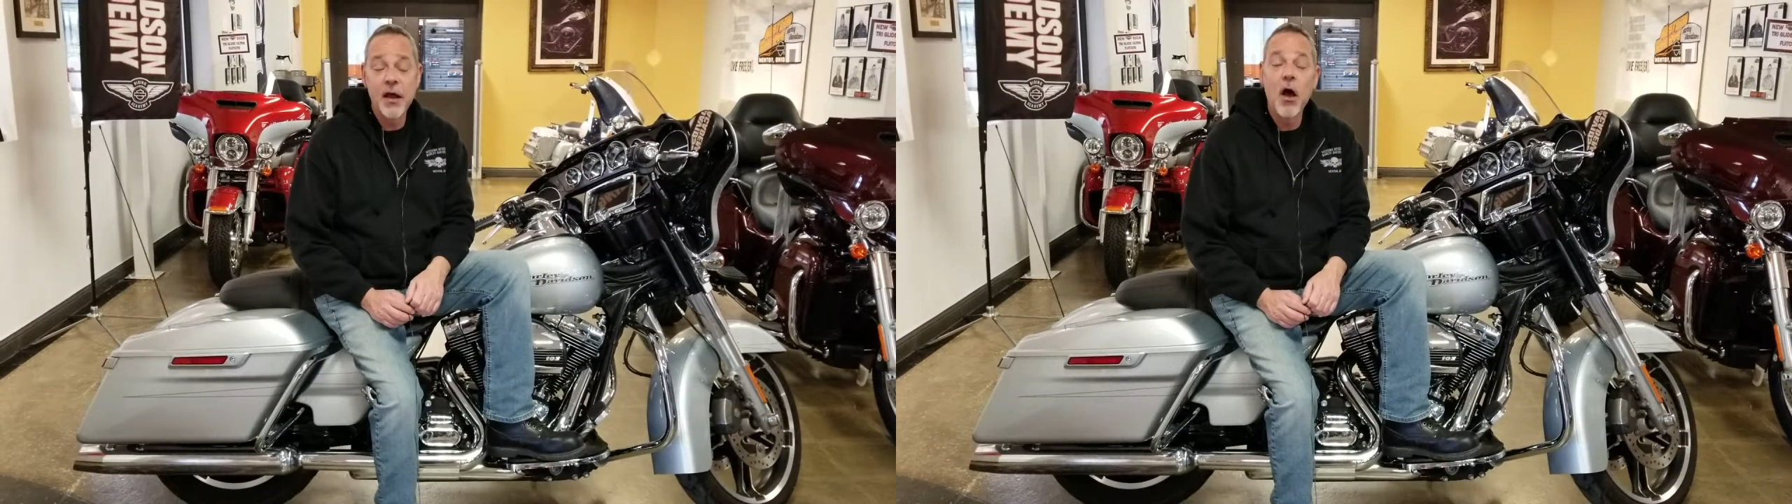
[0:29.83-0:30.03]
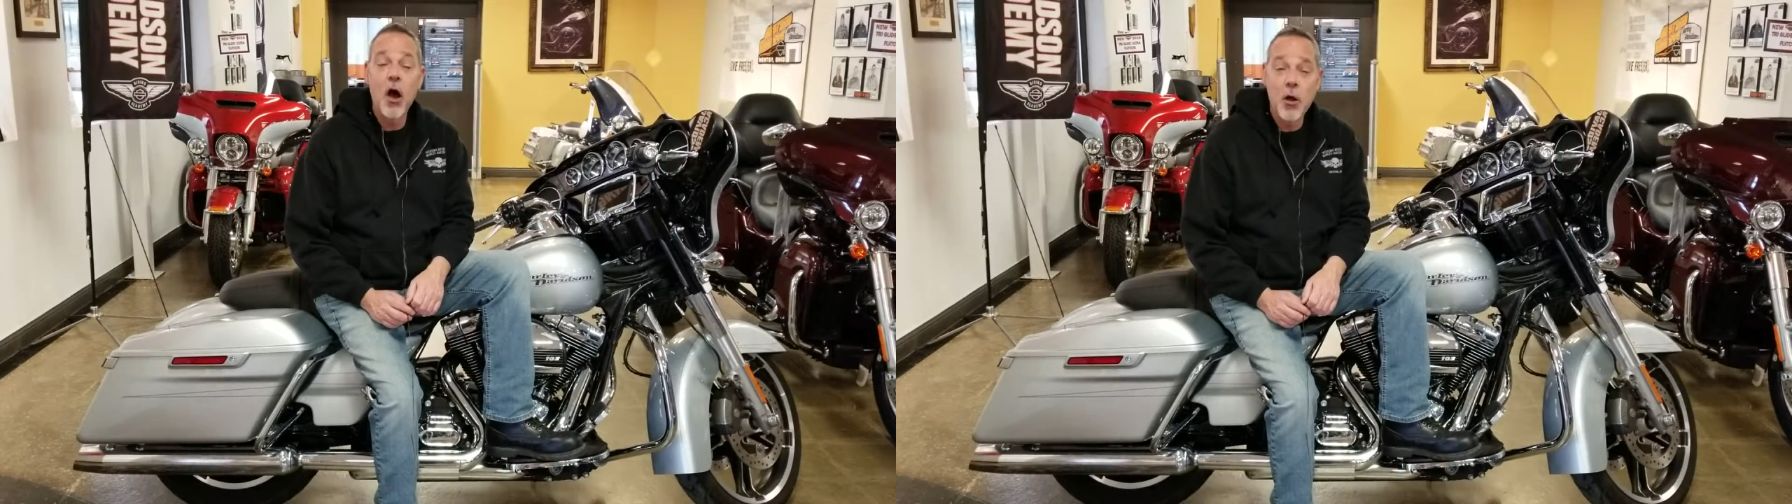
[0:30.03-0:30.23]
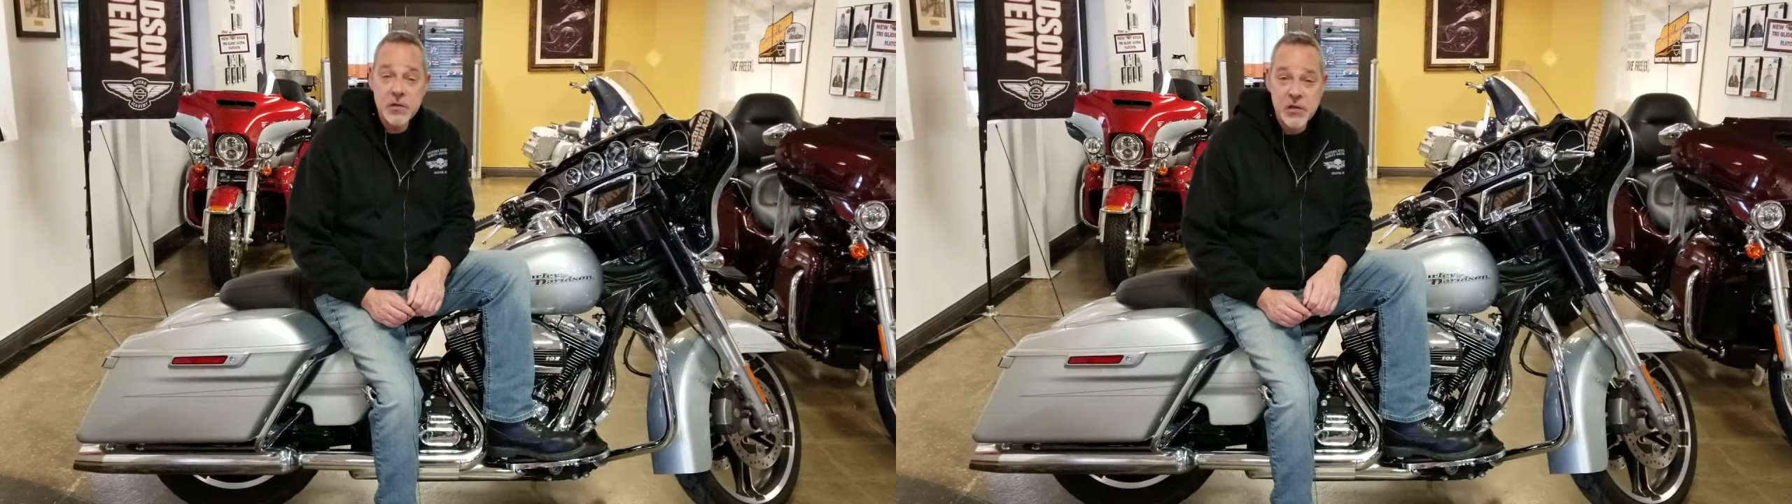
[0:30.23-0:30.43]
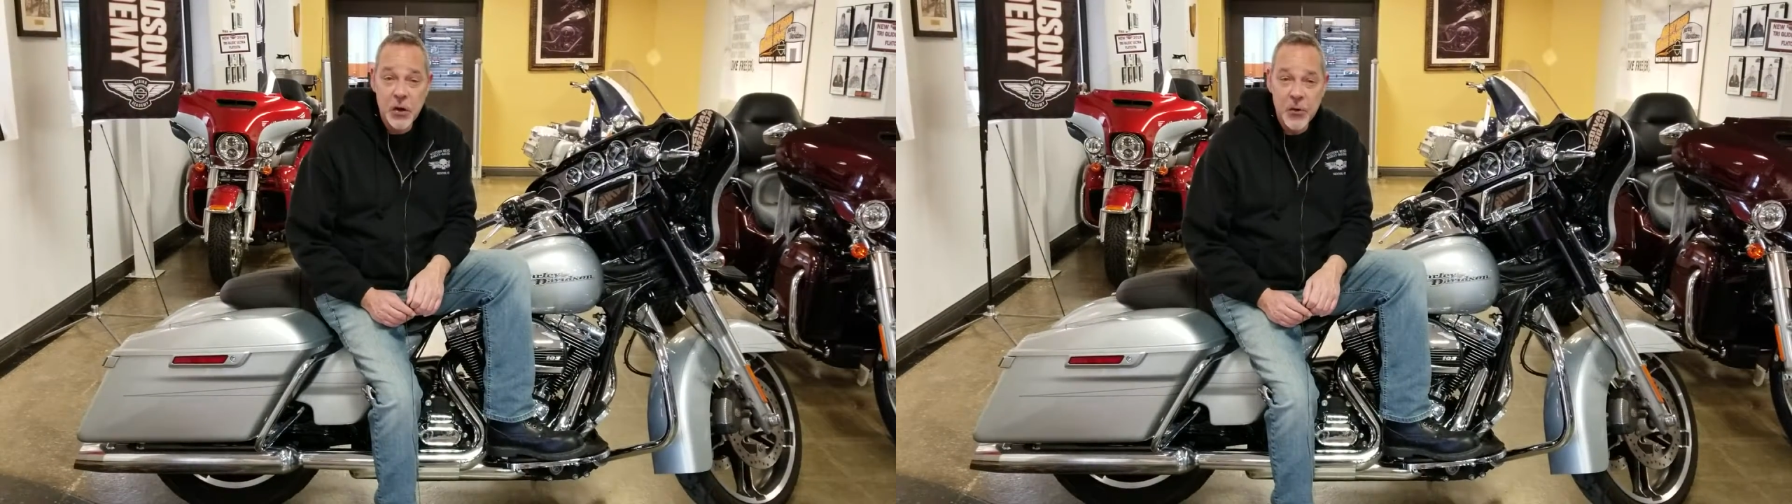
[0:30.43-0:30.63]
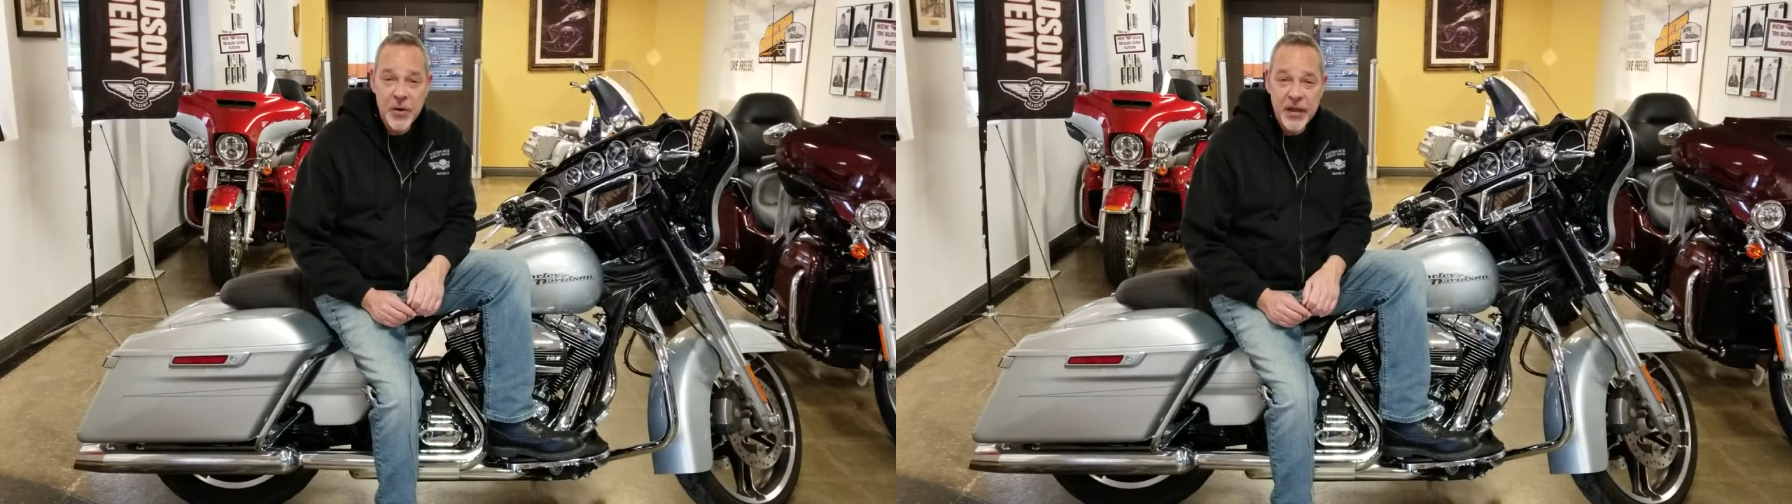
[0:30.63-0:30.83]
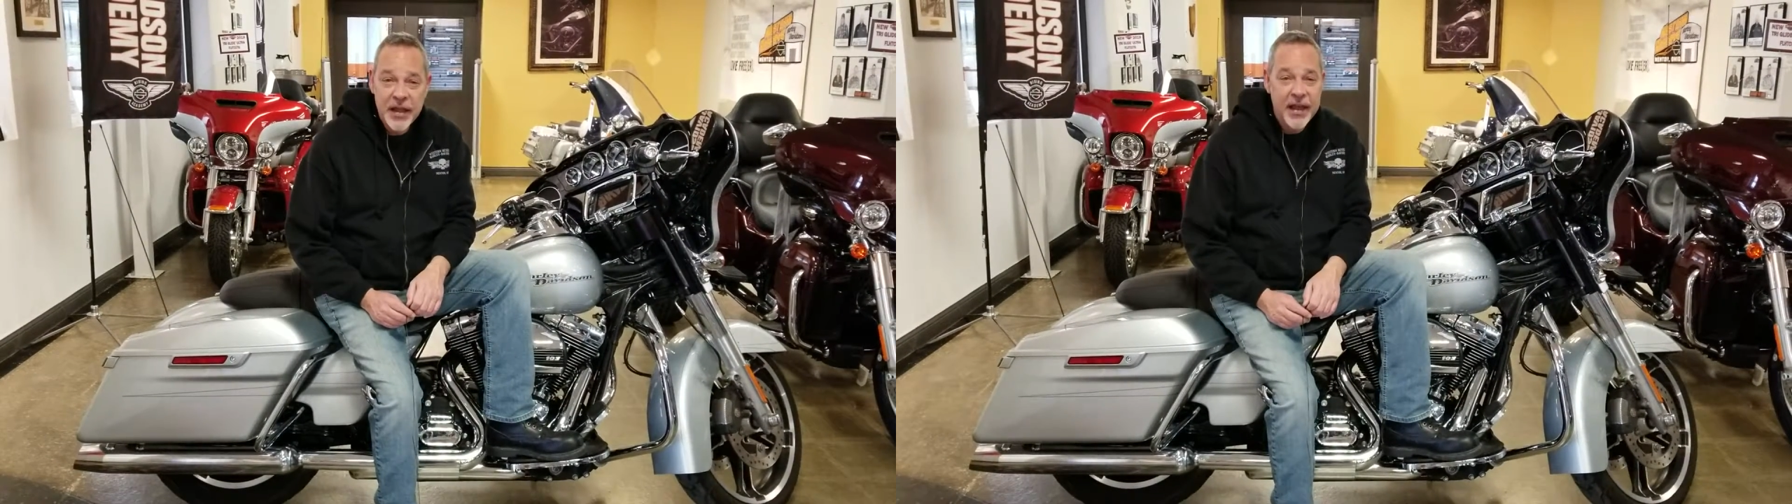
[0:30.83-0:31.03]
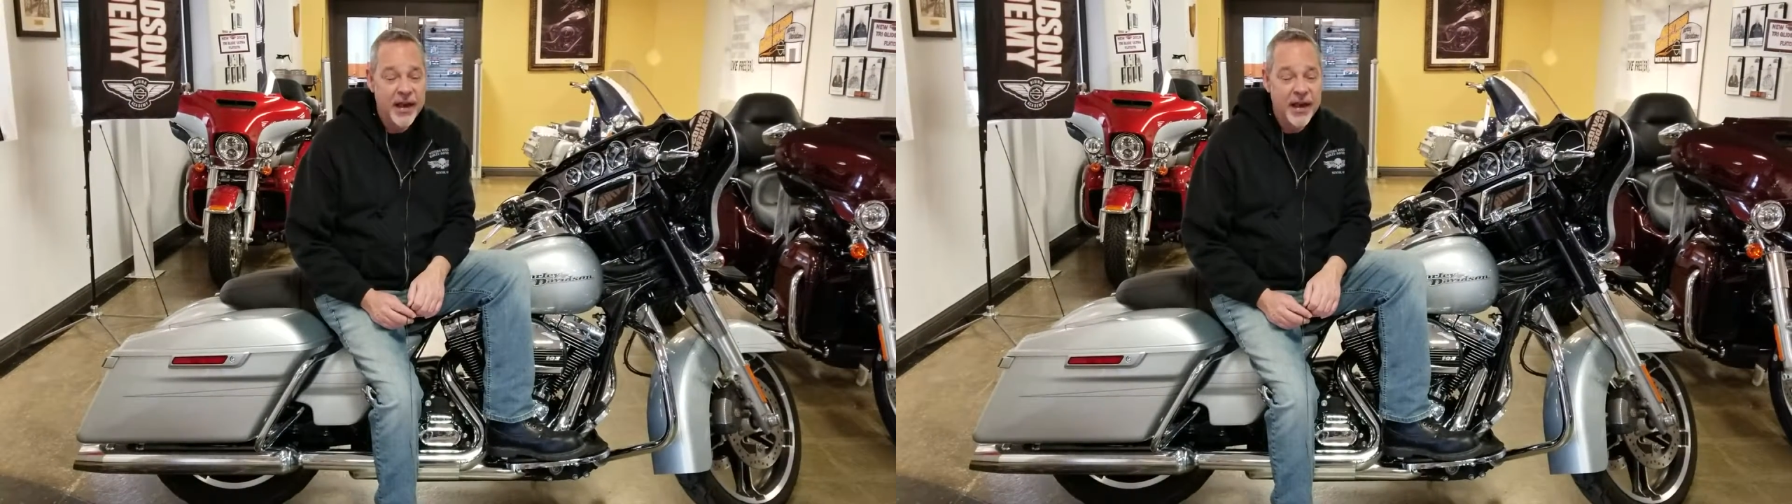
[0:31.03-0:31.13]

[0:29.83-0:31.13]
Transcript: Also, it